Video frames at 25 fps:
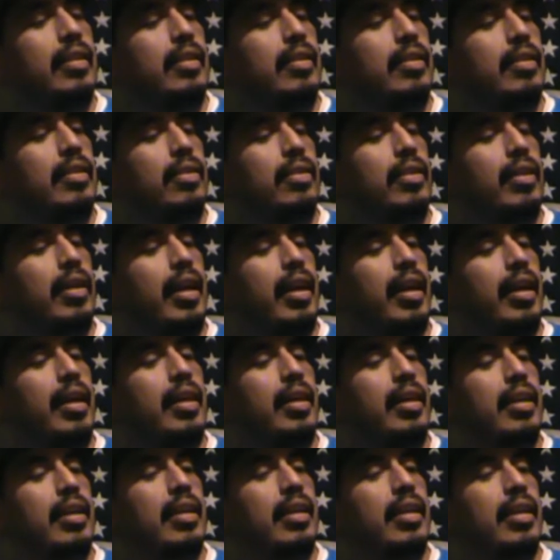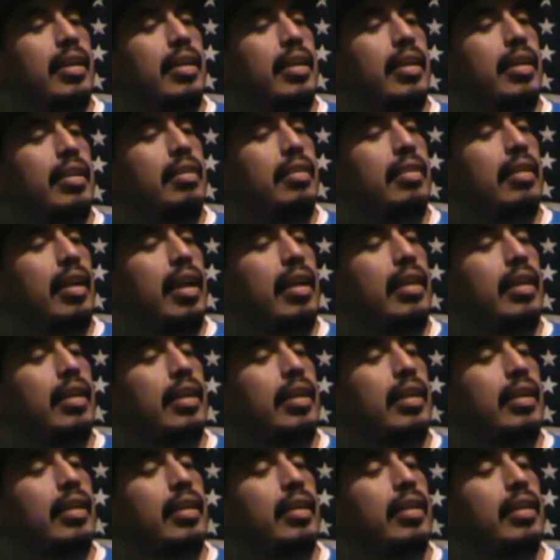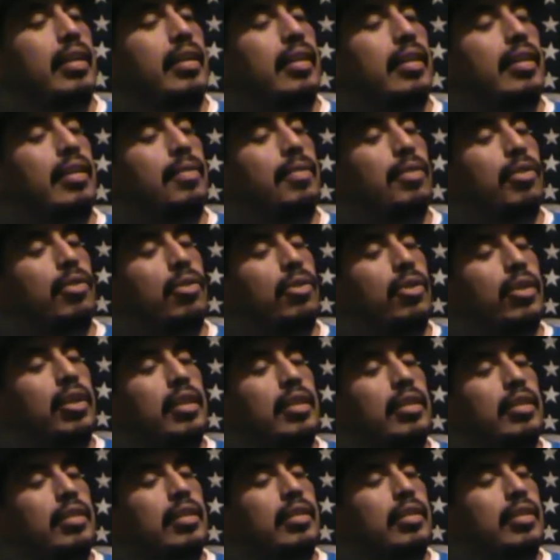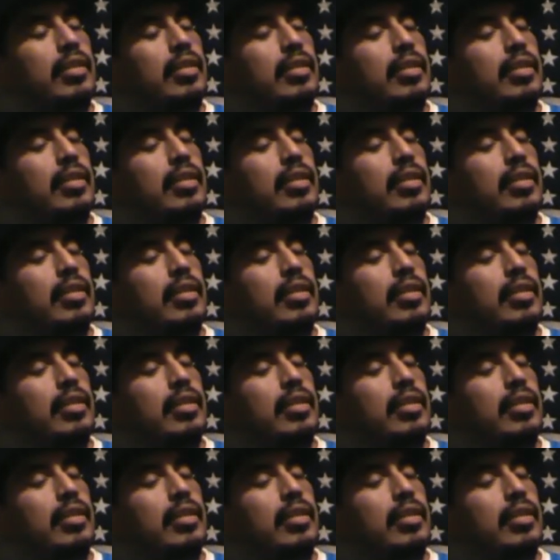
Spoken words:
Okay, it's got a clicker, of course.